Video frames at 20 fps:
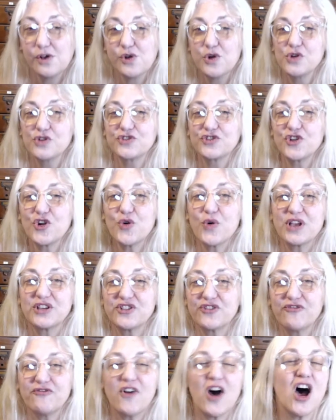So,
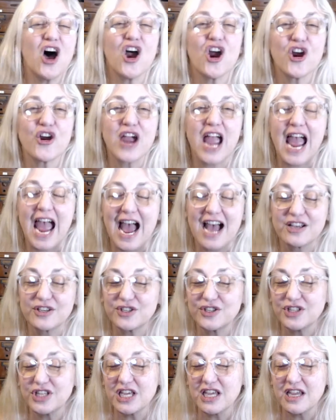as far
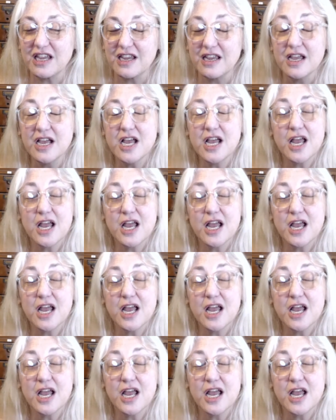as the